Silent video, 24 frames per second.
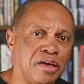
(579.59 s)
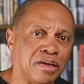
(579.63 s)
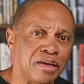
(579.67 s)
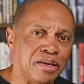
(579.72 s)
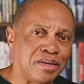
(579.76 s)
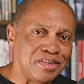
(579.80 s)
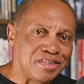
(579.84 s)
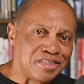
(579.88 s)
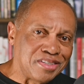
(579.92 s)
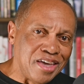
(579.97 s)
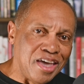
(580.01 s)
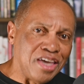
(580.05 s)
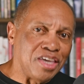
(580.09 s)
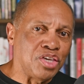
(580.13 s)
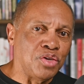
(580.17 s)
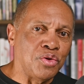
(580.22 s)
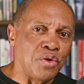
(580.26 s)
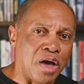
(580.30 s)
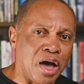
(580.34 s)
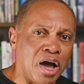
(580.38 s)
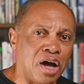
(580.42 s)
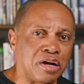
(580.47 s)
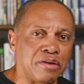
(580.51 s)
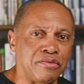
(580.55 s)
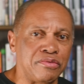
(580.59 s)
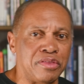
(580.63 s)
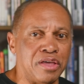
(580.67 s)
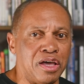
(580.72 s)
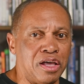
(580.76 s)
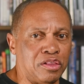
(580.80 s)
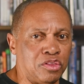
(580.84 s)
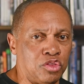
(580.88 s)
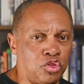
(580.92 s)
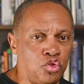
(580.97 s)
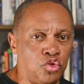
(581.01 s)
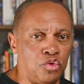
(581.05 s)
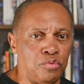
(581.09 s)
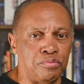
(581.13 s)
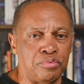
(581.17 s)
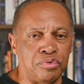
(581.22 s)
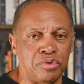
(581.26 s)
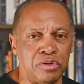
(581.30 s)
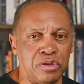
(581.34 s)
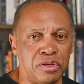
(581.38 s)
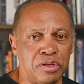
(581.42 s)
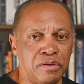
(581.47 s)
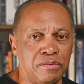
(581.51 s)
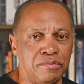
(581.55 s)
can take you out of that loop
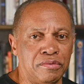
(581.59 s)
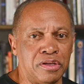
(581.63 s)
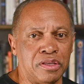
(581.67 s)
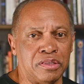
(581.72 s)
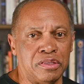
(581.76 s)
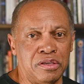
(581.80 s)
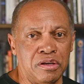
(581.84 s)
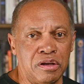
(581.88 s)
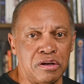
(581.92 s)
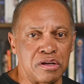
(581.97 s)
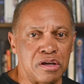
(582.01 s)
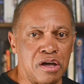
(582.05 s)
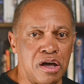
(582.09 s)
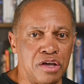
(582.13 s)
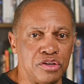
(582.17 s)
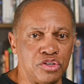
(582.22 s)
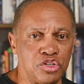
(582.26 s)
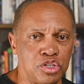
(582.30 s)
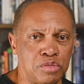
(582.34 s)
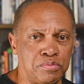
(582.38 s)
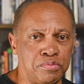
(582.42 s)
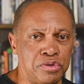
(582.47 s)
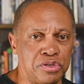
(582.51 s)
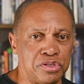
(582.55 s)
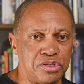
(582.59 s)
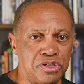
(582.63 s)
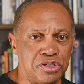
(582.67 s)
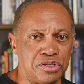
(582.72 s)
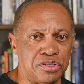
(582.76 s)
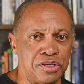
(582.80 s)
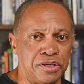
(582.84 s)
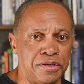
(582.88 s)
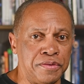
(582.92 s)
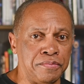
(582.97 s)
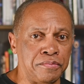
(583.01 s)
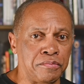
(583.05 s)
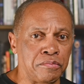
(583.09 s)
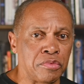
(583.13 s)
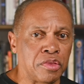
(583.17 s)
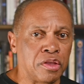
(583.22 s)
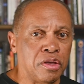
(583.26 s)
that the unconscious puts us in.